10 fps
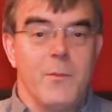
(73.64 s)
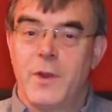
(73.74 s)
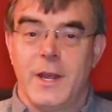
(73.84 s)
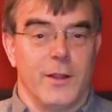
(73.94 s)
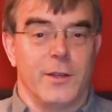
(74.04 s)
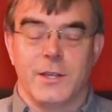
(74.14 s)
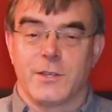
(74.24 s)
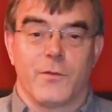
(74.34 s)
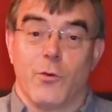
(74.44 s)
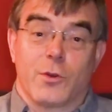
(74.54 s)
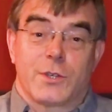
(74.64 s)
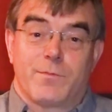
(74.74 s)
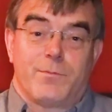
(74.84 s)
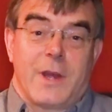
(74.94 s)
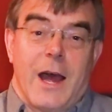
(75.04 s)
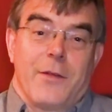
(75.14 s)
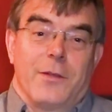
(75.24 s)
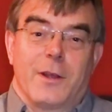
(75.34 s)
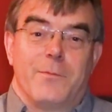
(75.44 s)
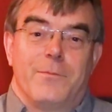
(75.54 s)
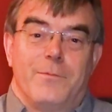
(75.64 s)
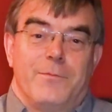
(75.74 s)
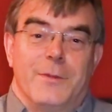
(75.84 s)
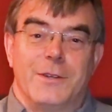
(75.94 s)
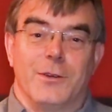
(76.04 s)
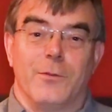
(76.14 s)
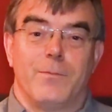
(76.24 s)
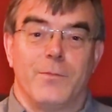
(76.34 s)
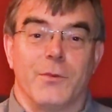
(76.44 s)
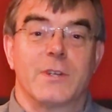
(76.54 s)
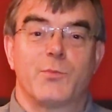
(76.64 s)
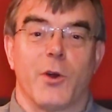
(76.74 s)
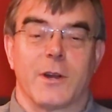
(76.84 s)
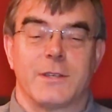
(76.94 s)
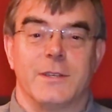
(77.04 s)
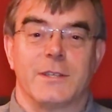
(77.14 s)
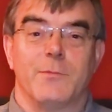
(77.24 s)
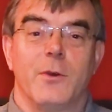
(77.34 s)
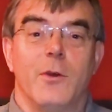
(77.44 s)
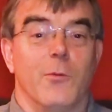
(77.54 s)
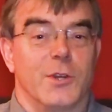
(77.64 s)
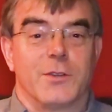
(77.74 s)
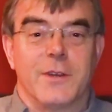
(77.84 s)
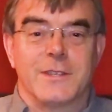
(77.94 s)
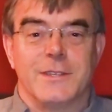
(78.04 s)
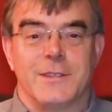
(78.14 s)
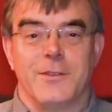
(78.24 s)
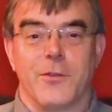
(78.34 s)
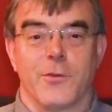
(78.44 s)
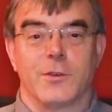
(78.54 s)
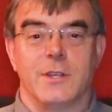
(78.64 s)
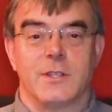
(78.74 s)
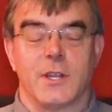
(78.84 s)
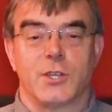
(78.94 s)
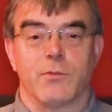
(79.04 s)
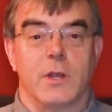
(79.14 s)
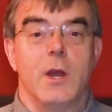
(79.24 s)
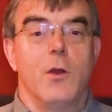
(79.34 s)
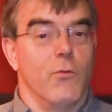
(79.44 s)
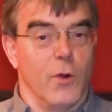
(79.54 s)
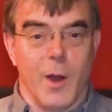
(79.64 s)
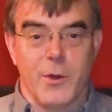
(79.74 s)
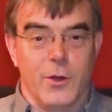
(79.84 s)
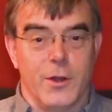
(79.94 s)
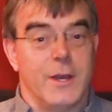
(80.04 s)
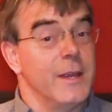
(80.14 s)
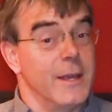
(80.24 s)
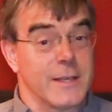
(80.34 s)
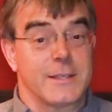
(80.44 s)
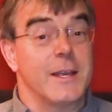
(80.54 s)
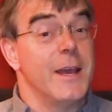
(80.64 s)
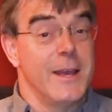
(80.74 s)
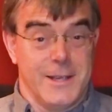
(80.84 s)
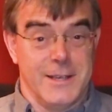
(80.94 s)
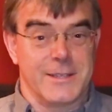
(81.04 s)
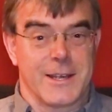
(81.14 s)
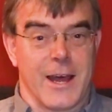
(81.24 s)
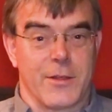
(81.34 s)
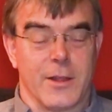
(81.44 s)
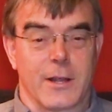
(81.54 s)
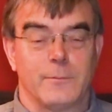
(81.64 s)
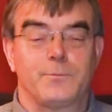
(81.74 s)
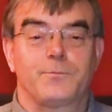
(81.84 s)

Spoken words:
But England is, of course, Catholic until there is Protestantism, which there isn't in the 13th century. Robin Hood, yes, he's a Catholic.